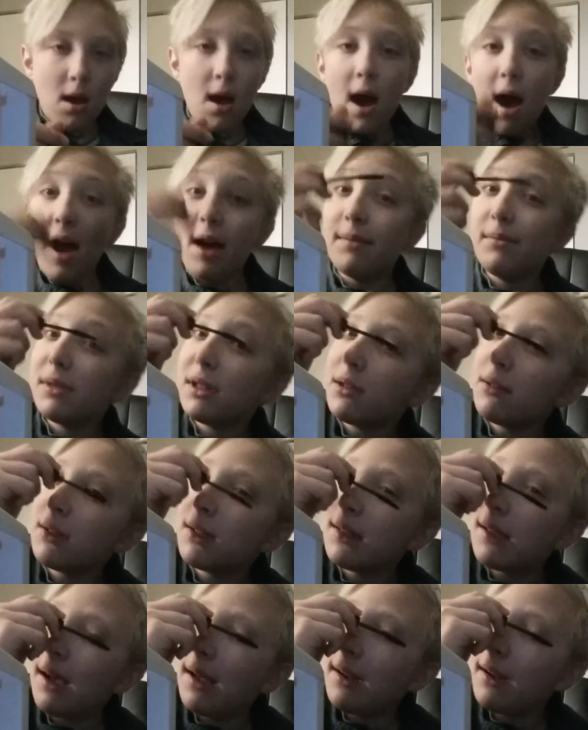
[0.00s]
I'm so
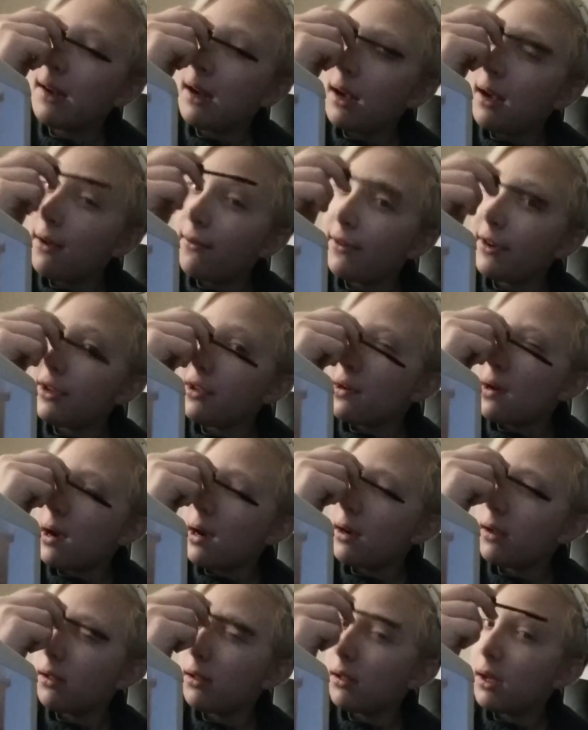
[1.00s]
excited I have a two hour
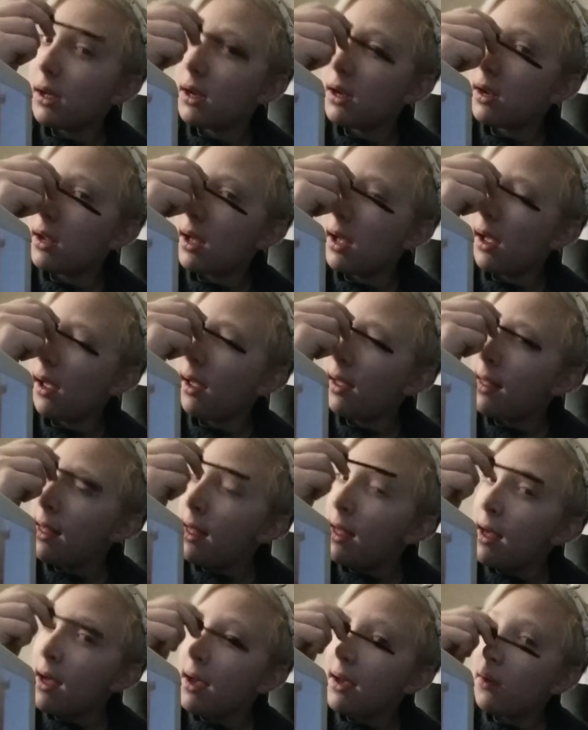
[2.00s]
delay today,
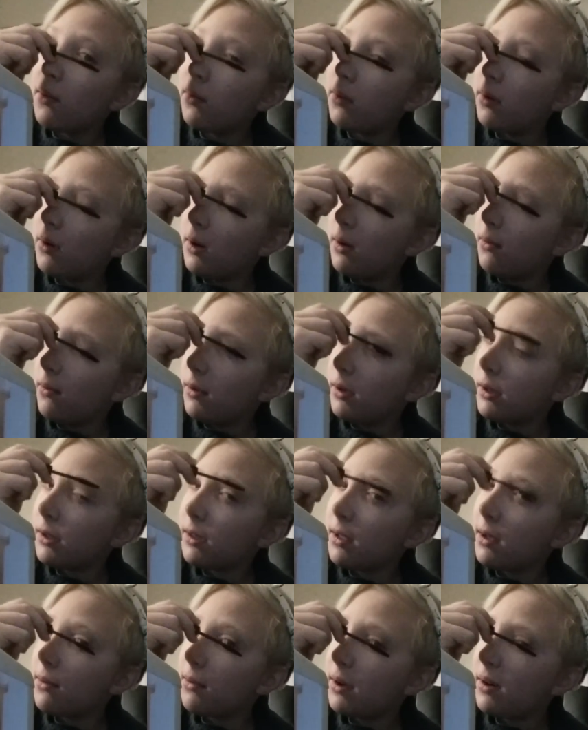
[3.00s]
even though I wish
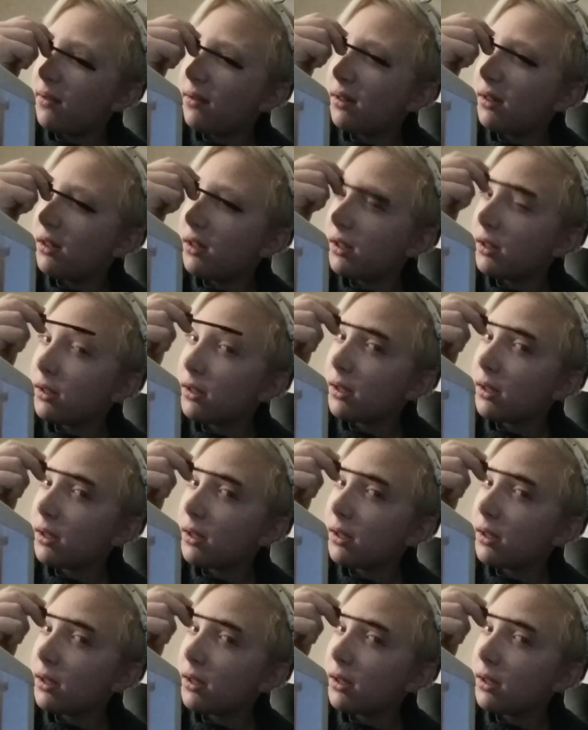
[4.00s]
they would have just